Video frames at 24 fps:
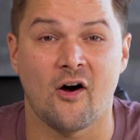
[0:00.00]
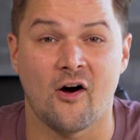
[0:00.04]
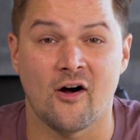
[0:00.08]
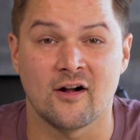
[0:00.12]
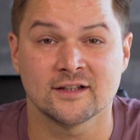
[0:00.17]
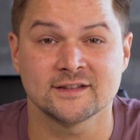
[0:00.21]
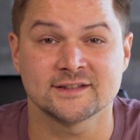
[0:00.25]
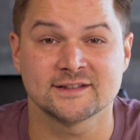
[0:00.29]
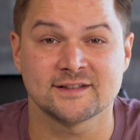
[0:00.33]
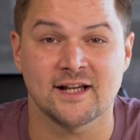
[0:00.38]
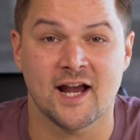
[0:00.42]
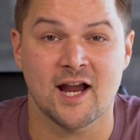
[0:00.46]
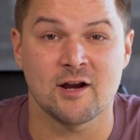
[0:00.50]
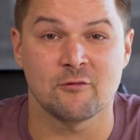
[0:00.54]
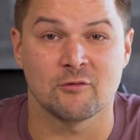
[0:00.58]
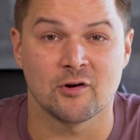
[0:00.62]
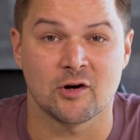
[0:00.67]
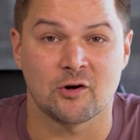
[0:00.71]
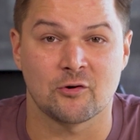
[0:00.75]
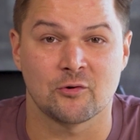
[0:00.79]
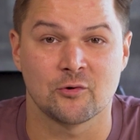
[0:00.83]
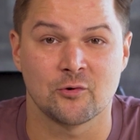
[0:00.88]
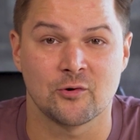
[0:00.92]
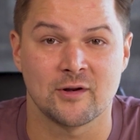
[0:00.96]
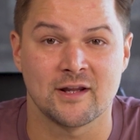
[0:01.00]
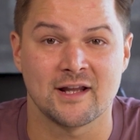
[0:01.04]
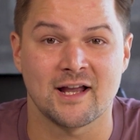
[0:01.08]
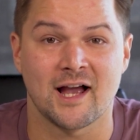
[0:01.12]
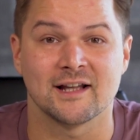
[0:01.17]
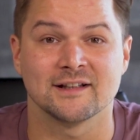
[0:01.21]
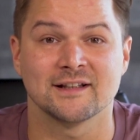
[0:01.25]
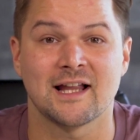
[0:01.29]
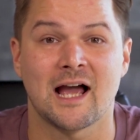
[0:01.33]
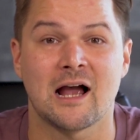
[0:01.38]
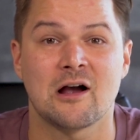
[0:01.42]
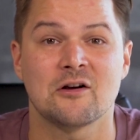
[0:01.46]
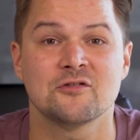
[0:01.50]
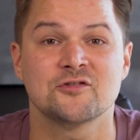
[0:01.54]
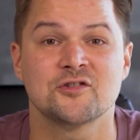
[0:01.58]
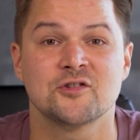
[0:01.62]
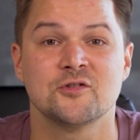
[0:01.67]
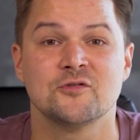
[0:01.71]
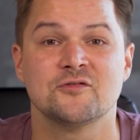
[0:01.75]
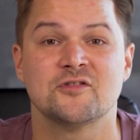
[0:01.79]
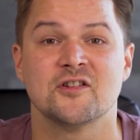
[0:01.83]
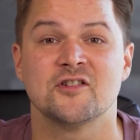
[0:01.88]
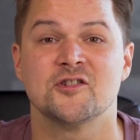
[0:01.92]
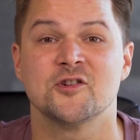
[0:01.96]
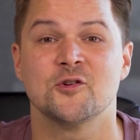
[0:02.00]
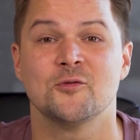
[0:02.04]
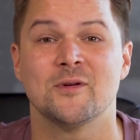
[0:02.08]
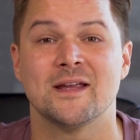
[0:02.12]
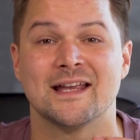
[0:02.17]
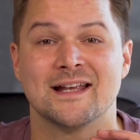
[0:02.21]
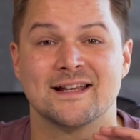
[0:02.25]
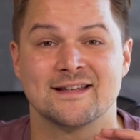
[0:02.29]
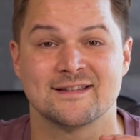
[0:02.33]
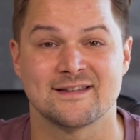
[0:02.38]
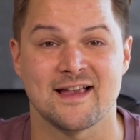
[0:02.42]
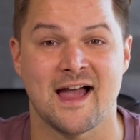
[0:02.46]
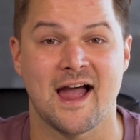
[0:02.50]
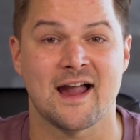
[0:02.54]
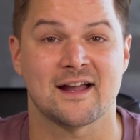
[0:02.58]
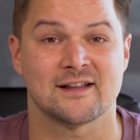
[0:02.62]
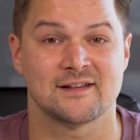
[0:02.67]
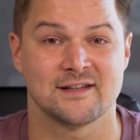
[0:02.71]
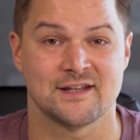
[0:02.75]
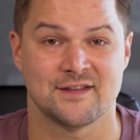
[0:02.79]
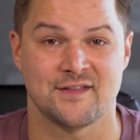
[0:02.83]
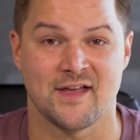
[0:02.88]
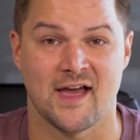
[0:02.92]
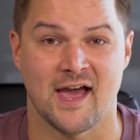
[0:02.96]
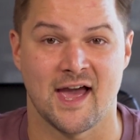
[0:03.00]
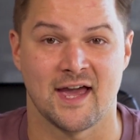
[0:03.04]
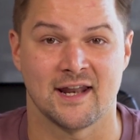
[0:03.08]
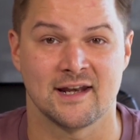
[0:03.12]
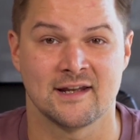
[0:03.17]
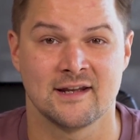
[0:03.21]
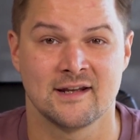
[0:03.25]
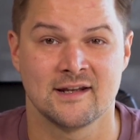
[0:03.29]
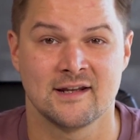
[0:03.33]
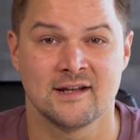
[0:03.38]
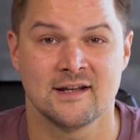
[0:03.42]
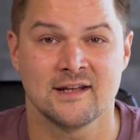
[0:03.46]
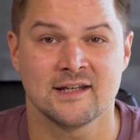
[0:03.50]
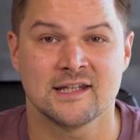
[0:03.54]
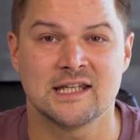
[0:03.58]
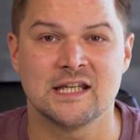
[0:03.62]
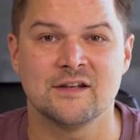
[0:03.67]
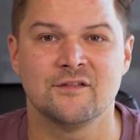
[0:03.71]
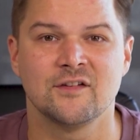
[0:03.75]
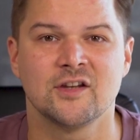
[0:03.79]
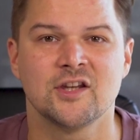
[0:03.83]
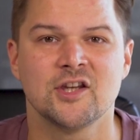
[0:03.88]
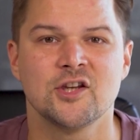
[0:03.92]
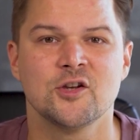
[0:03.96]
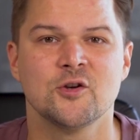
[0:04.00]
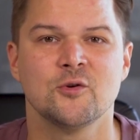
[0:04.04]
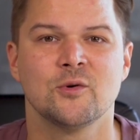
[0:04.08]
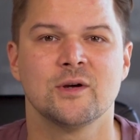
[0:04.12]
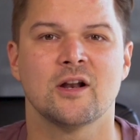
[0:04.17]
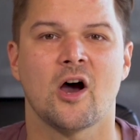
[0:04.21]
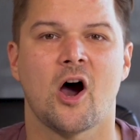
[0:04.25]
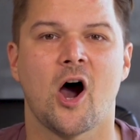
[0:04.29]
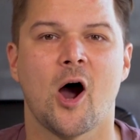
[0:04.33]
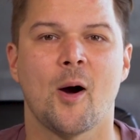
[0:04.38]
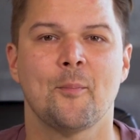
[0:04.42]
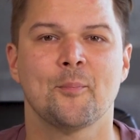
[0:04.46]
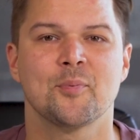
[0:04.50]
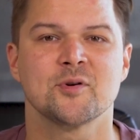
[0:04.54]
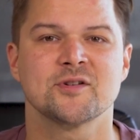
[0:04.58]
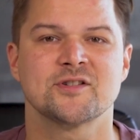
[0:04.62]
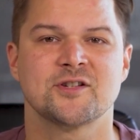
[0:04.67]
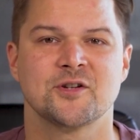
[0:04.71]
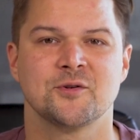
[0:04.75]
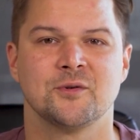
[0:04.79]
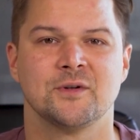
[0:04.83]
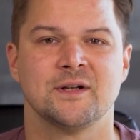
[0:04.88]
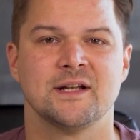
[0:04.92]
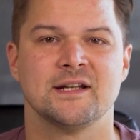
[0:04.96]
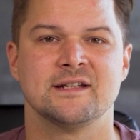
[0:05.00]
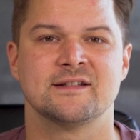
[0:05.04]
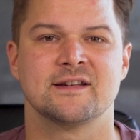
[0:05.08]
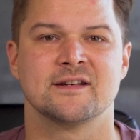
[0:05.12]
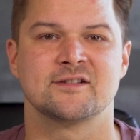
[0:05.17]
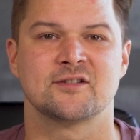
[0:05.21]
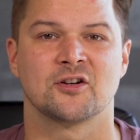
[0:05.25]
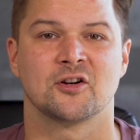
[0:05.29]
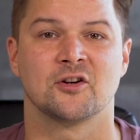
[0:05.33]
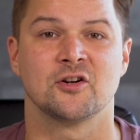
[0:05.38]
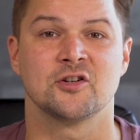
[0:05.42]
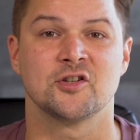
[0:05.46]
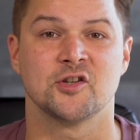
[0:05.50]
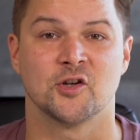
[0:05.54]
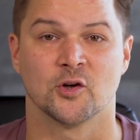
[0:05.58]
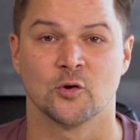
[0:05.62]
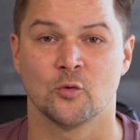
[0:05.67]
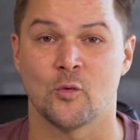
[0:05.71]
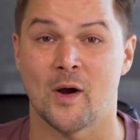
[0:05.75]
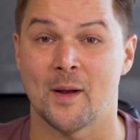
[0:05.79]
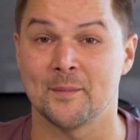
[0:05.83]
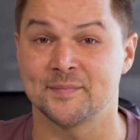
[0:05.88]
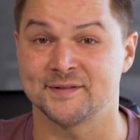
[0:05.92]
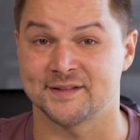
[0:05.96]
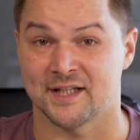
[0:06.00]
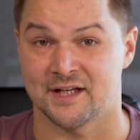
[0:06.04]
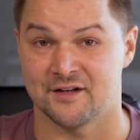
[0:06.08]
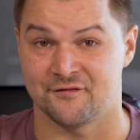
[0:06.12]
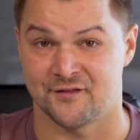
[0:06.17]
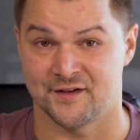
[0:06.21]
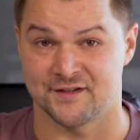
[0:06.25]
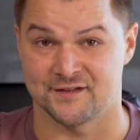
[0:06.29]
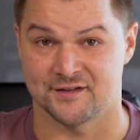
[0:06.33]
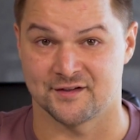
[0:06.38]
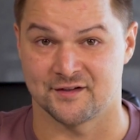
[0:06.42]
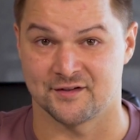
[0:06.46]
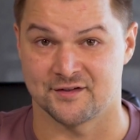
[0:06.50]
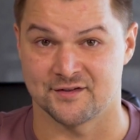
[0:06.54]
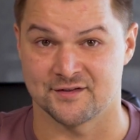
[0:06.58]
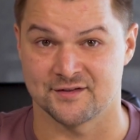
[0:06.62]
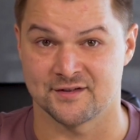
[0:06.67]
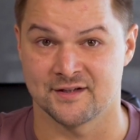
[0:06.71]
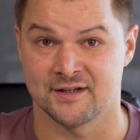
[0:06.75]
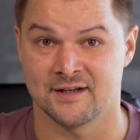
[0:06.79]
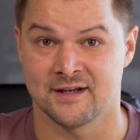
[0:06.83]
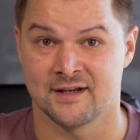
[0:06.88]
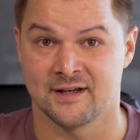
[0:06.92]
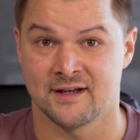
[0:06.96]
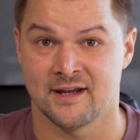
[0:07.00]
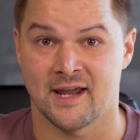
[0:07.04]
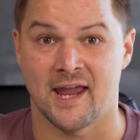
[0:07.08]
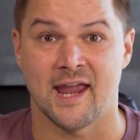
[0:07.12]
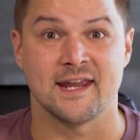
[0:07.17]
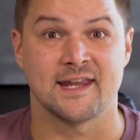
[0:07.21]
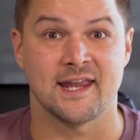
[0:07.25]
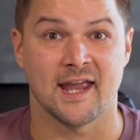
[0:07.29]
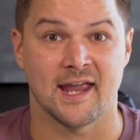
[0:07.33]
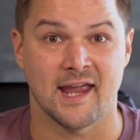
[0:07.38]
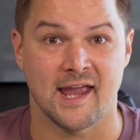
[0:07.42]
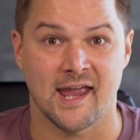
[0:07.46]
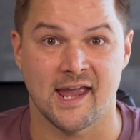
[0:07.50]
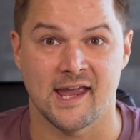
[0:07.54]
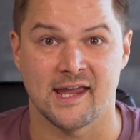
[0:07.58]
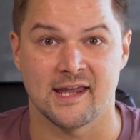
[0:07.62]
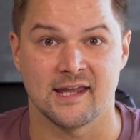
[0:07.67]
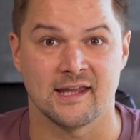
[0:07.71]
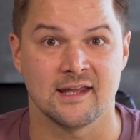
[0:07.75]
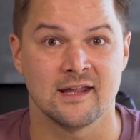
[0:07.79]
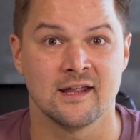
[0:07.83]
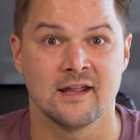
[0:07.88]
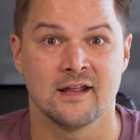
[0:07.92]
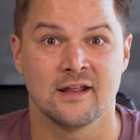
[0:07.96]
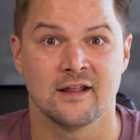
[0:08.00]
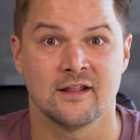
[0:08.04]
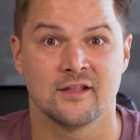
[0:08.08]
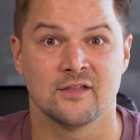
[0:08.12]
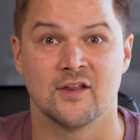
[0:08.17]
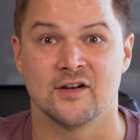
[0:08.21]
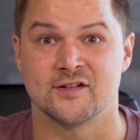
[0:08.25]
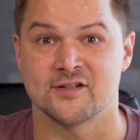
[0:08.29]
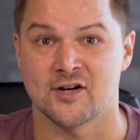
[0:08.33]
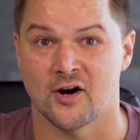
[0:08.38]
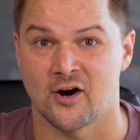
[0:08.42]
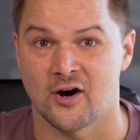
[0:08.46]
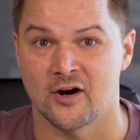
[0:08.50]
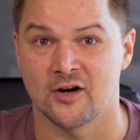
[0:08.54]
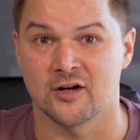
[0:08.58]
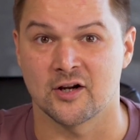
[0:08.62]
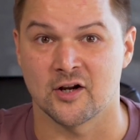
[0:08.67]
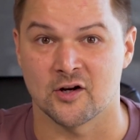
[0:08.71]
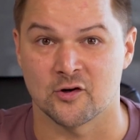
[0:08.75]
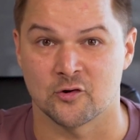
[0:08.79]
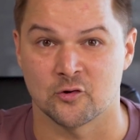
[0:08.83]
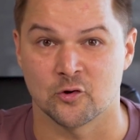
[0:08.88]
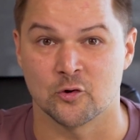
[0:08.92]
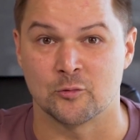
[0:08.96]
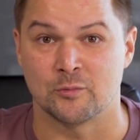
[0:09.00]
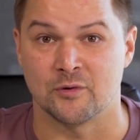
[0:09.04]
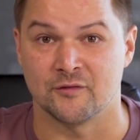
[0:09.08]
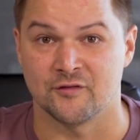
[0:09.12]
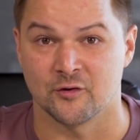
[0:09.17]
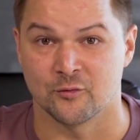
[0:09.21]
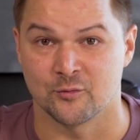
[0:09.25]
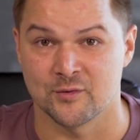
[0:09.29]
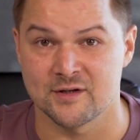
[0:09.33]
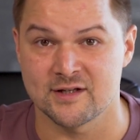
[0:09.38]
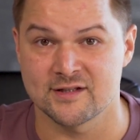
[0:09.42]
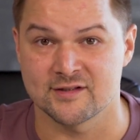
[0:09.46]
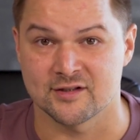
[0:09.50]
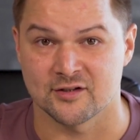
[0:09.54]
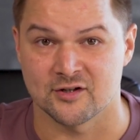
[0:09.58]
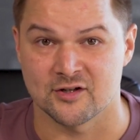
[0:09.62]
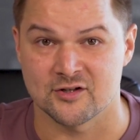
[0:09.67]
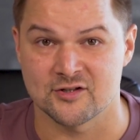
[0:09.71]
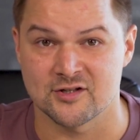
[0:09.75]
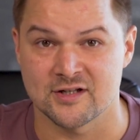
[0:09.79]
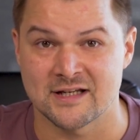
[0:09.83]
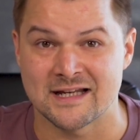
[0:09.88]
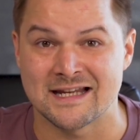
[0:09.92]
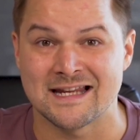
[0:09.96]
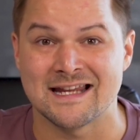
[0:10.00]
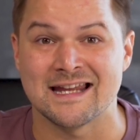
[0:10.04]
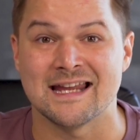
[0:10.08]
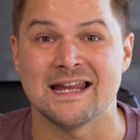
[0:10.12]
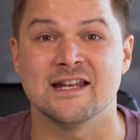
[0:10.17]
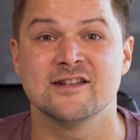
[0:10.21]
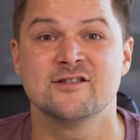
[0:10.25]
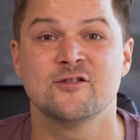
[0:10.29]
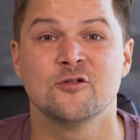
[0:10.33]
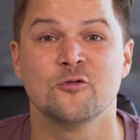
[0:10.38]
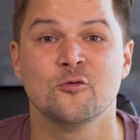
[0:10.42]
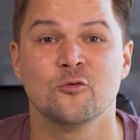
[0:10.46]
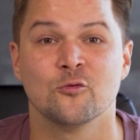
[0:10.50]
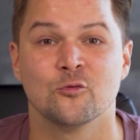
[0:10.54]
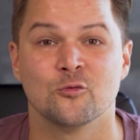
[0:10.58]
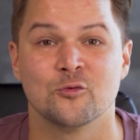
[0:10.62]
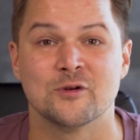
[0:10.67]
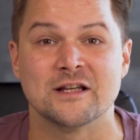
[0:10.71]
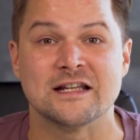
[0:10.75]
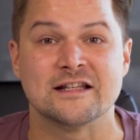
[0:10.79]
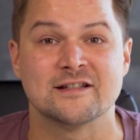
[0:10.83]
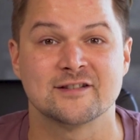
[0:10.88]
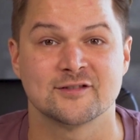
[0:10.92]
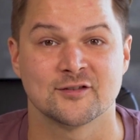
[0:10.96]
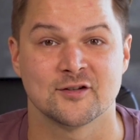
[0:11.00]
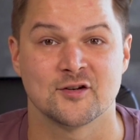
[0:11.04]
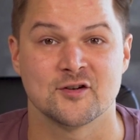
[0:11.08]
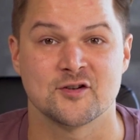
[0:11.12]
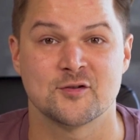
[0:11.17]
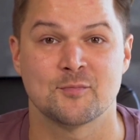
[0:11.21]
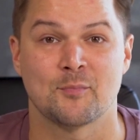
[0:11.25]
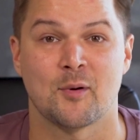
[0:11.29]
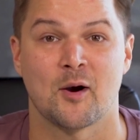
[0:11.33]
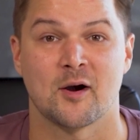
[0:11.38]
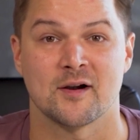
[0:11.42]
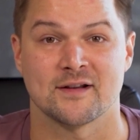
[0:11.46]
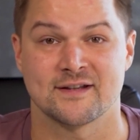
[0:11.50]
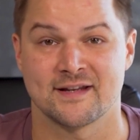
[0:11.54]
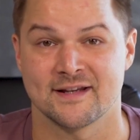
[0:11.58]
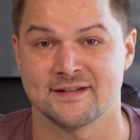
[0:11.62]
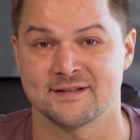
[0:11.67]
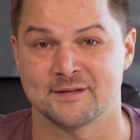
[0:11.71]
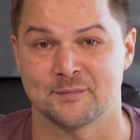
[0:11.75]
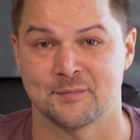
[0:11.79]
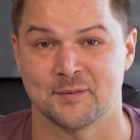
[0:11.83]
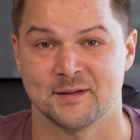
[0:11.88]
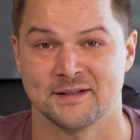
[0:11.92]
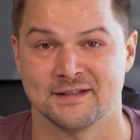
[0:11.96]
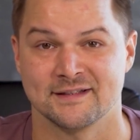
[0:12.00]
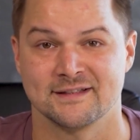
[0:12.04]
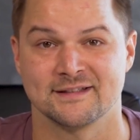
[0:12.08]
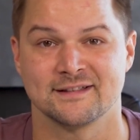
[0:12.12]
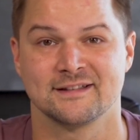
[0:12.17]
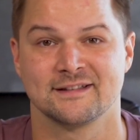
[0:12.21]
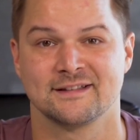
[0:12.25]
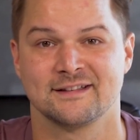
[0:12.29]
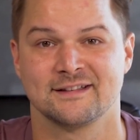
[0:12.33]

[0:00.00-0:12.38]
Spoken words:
on-site recruiting allows you to do exactly that, giving you an opportunity to turn your website visitors, aka the target group of your research, into research participants.